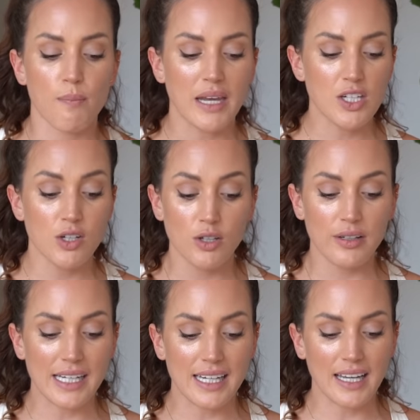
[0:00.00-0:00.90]
Make sure you're
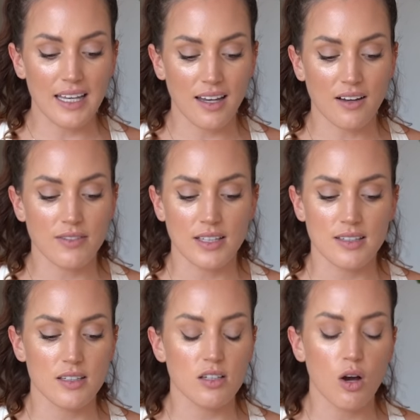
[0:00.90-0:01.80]
eating enough. That's
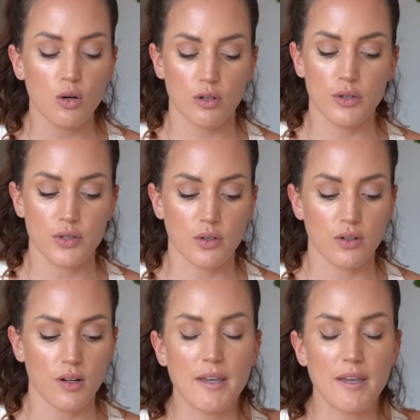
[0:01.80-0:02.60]
so crucial.